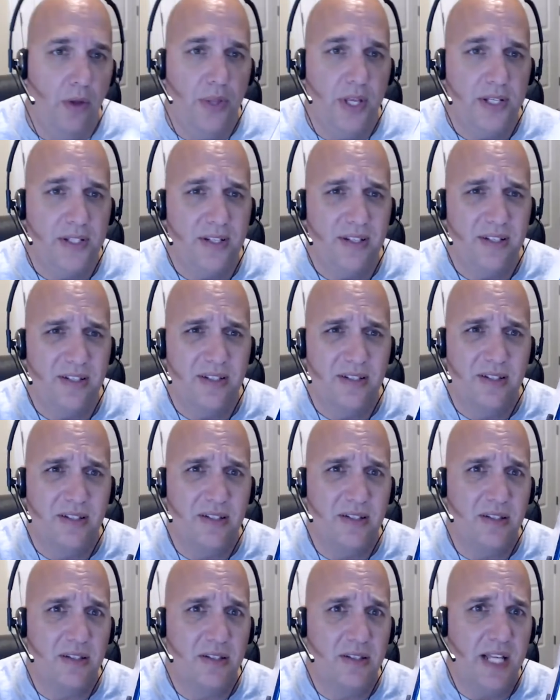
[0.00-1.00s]
this is
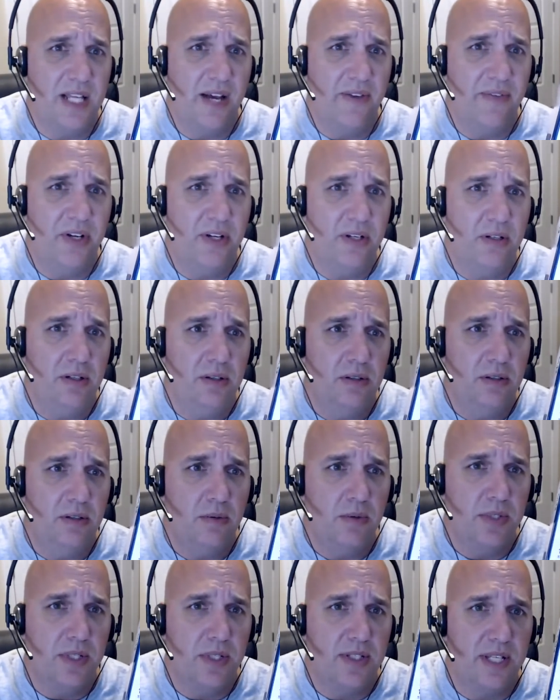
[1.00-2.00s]
seven.
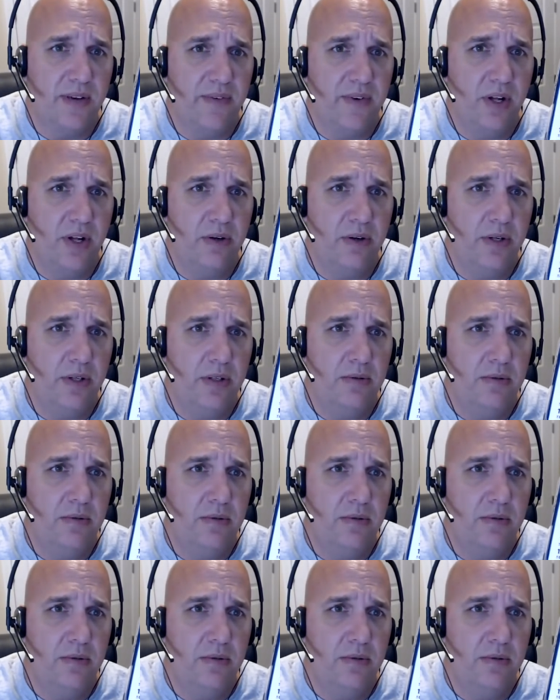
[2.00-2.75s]
Was it seven hundred?